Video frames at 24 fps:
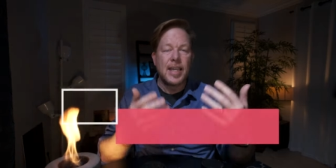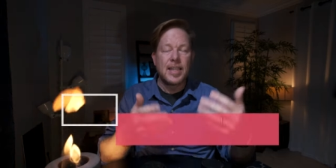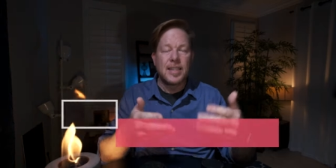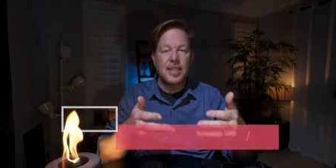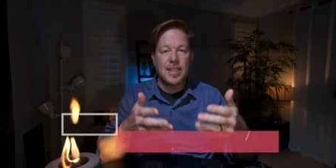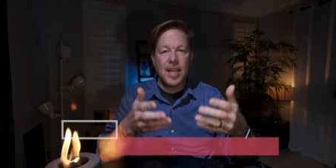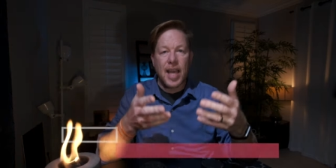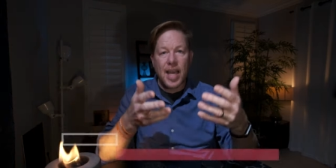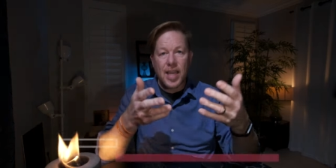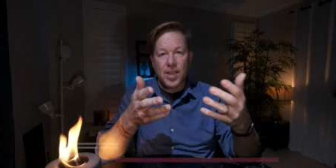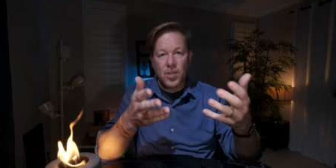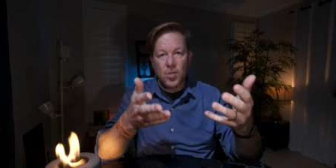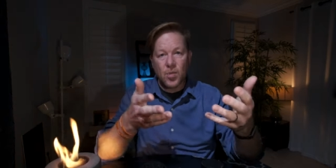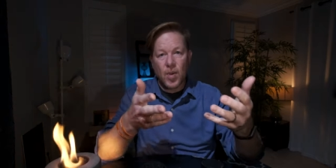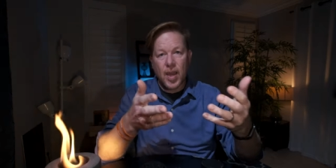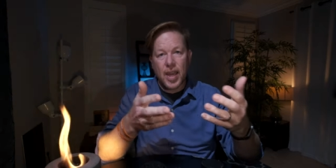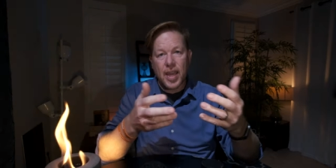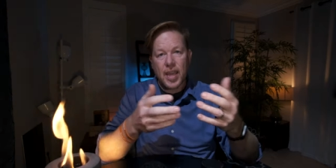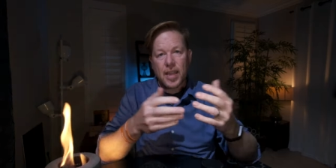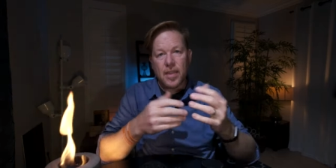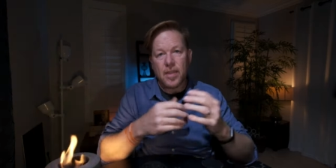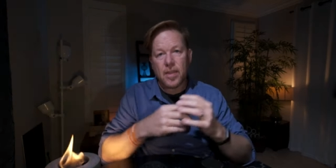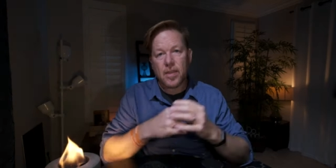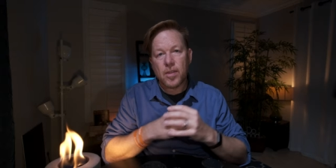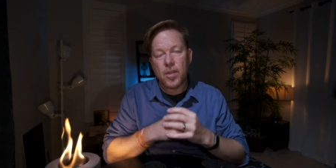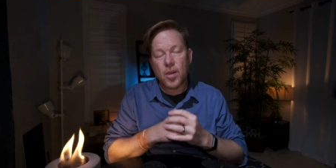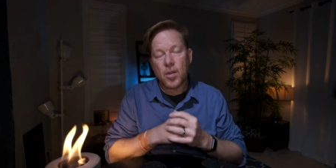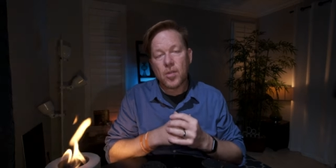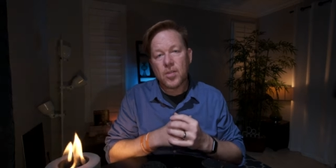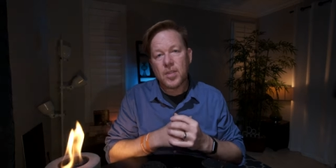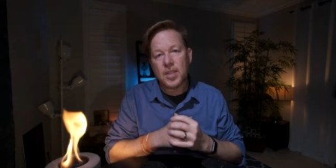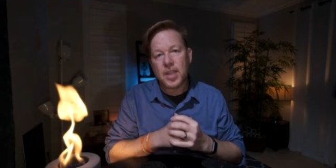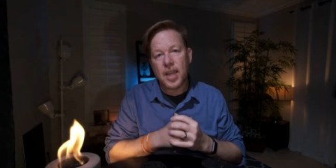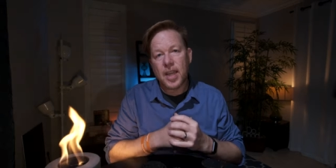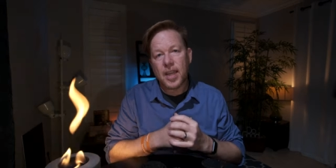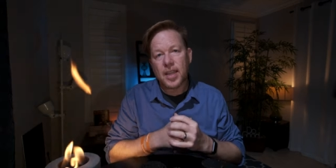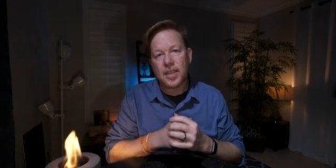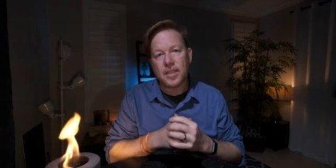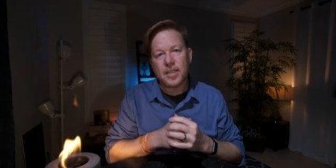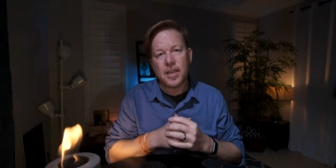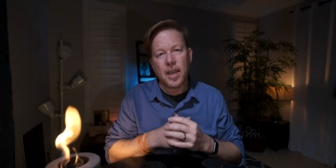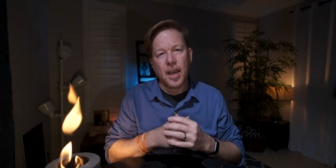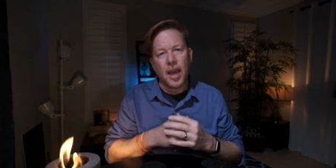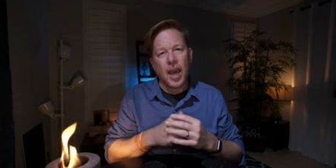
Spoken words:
size, weight, those things.